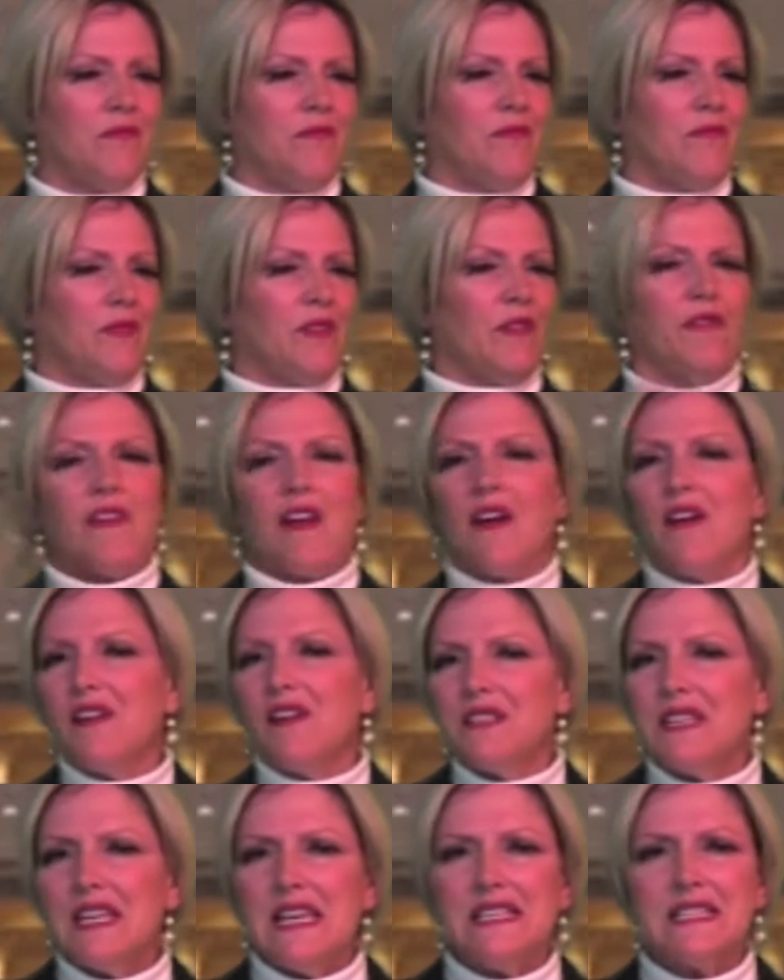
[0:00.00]
The
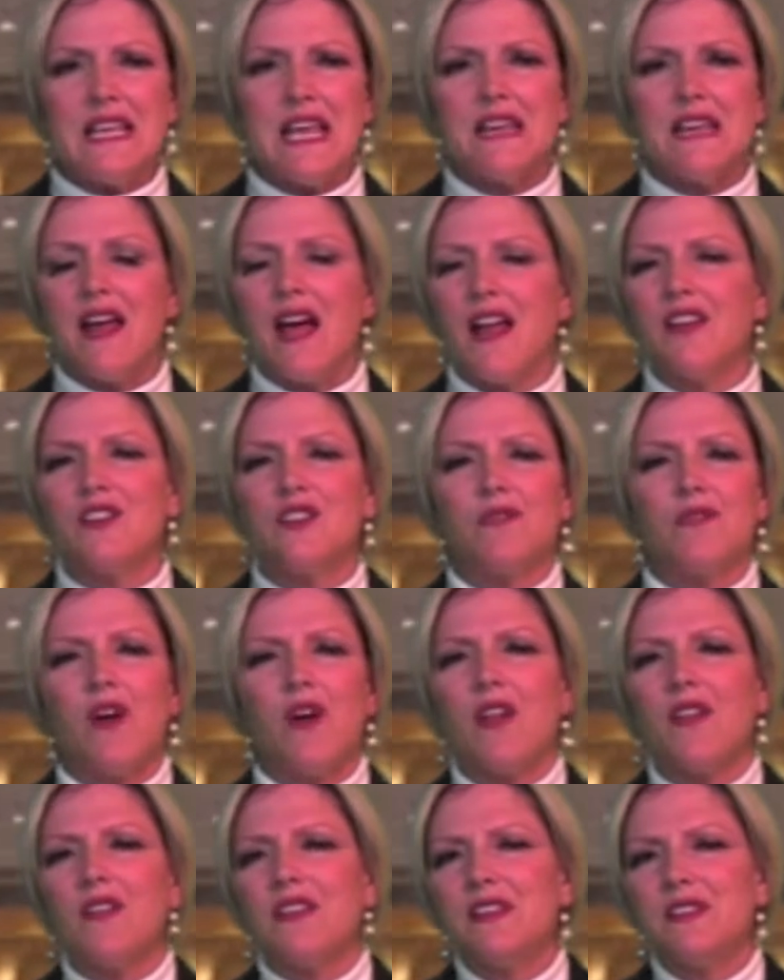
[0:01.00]
Pharisees had knowledge of
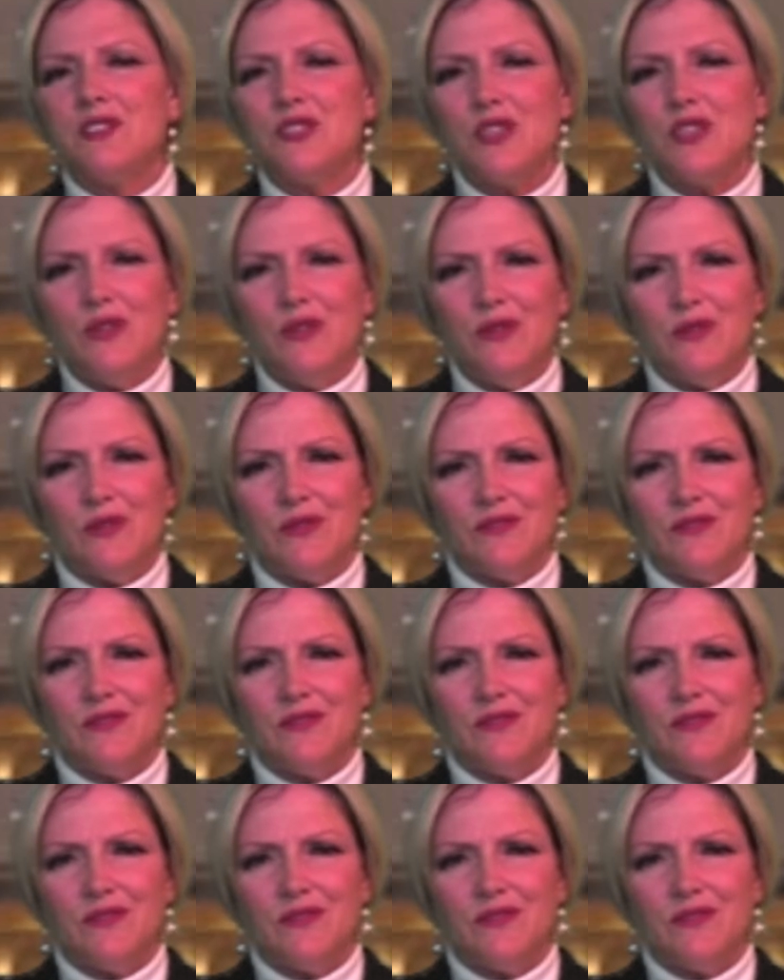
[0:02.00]
all of this too.